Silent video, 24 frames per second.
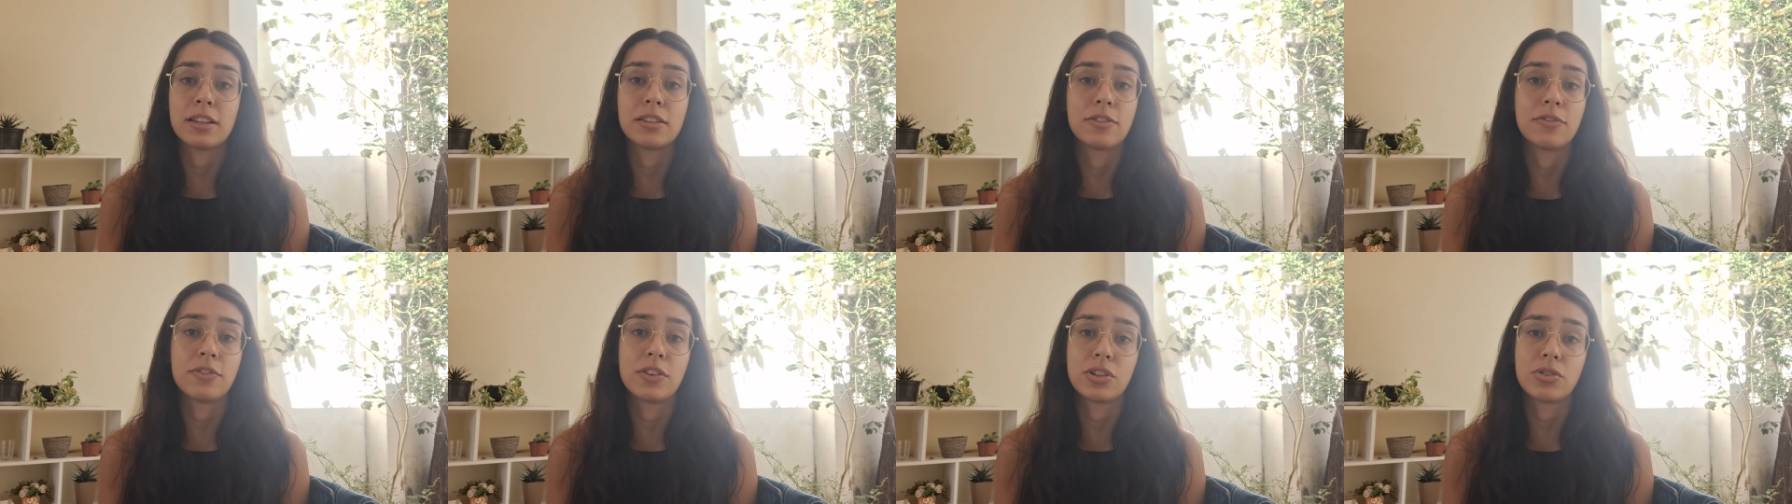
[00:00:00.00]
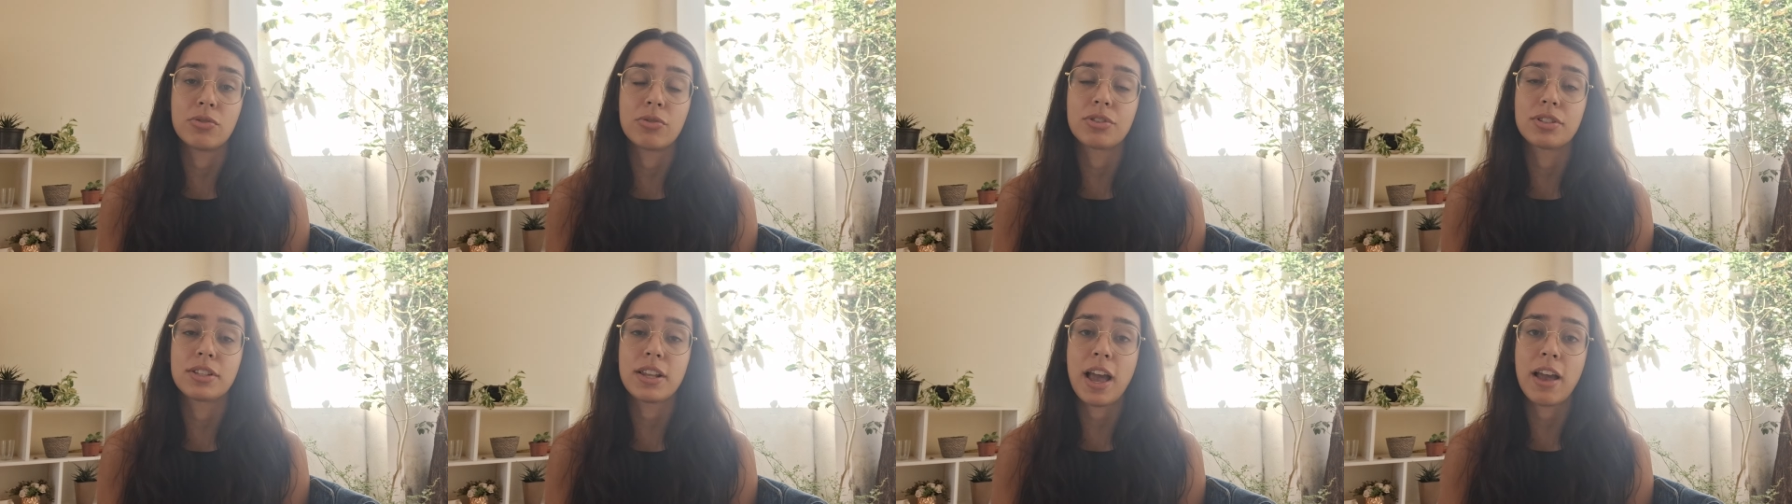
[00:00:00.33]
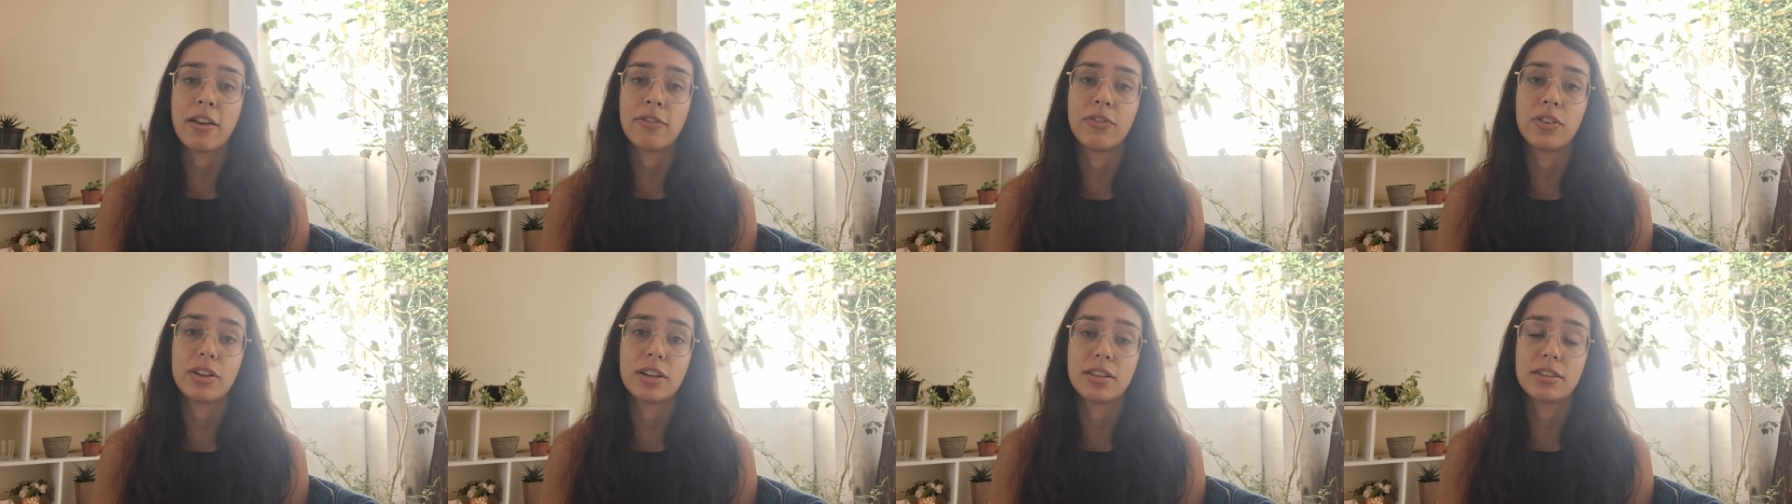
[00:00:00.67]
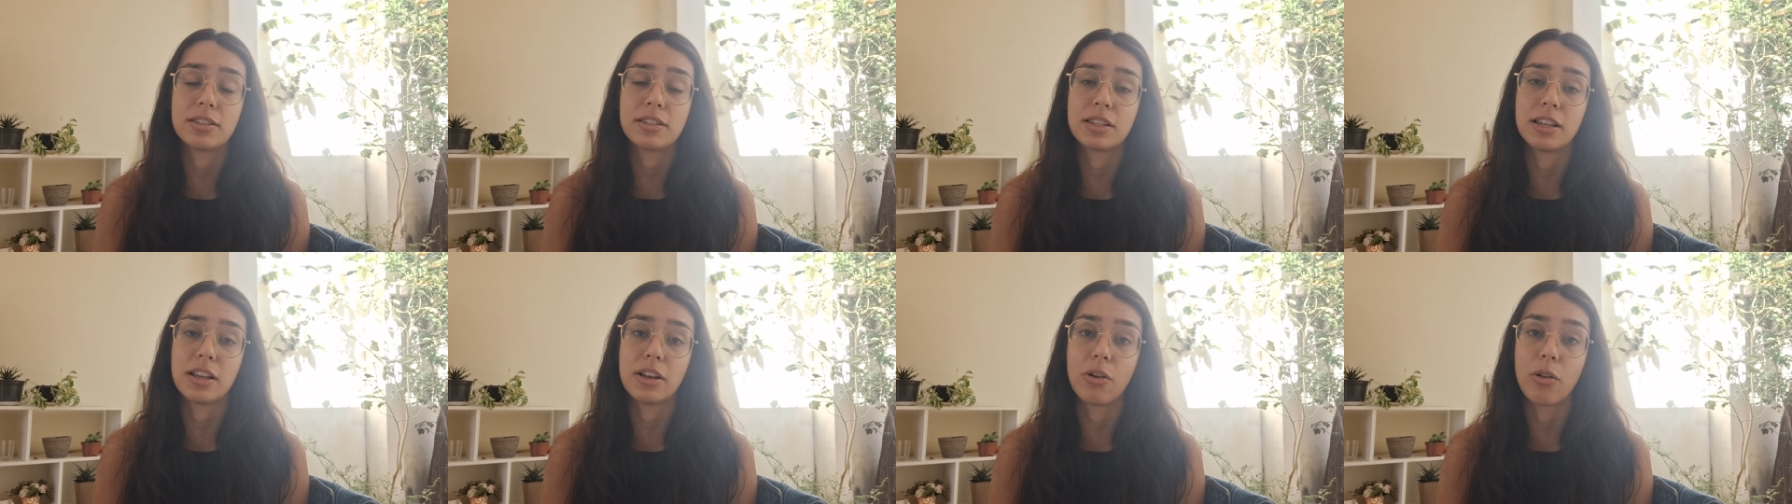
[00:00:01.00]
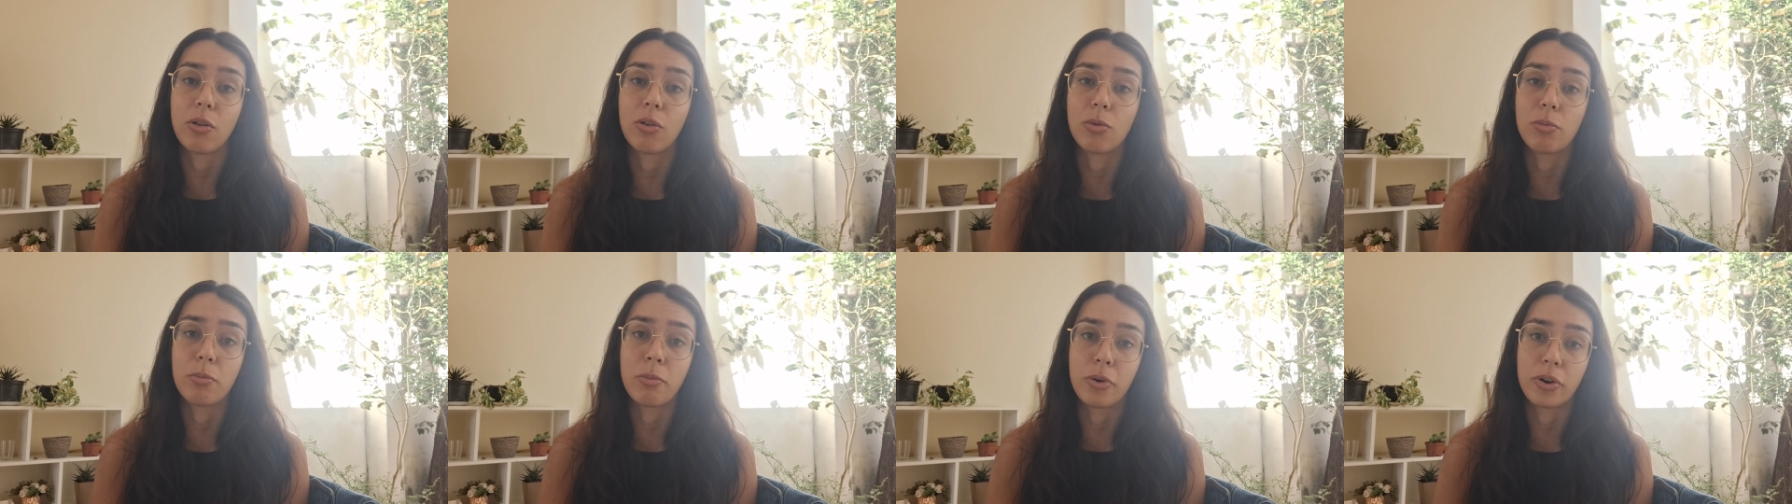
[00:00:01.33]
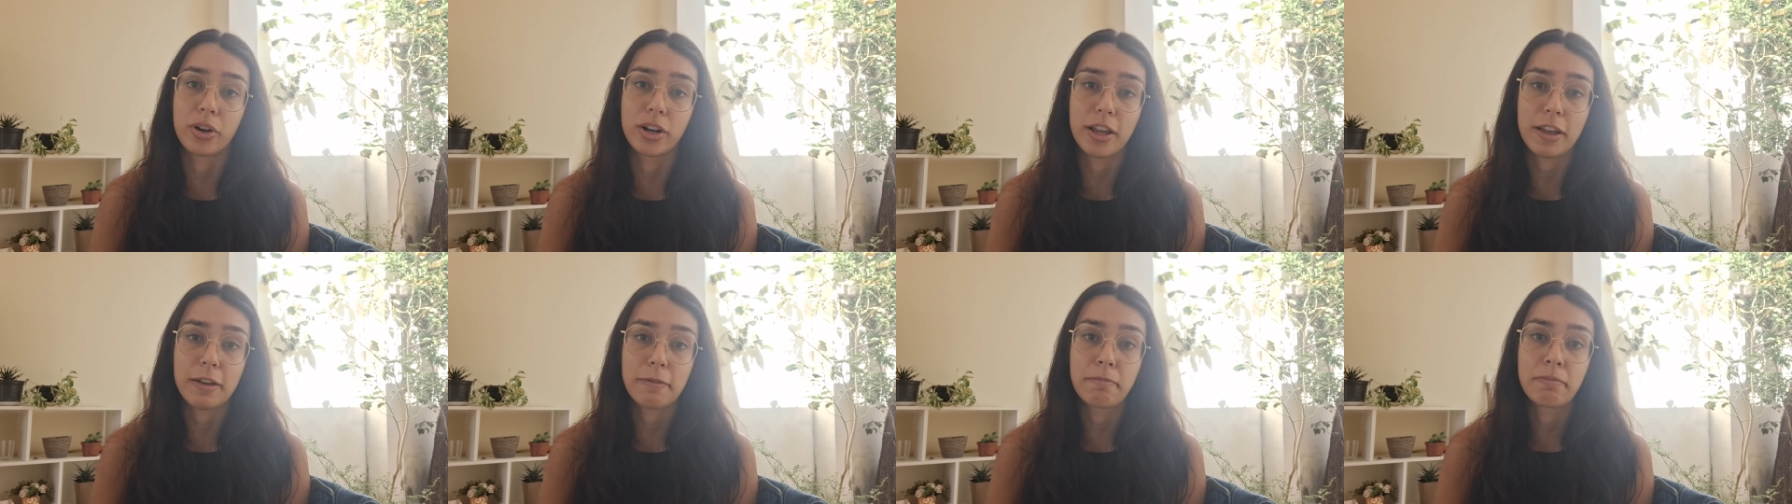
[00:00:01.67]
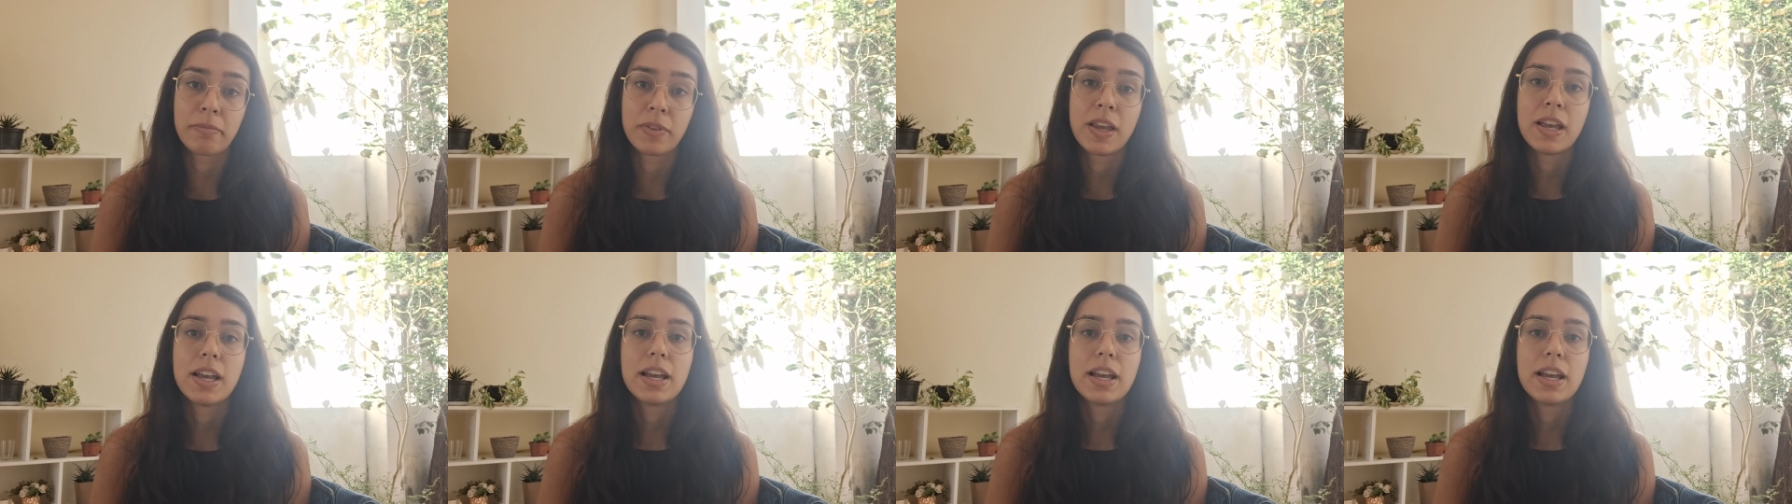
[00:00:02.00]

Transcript: individuals every single morning.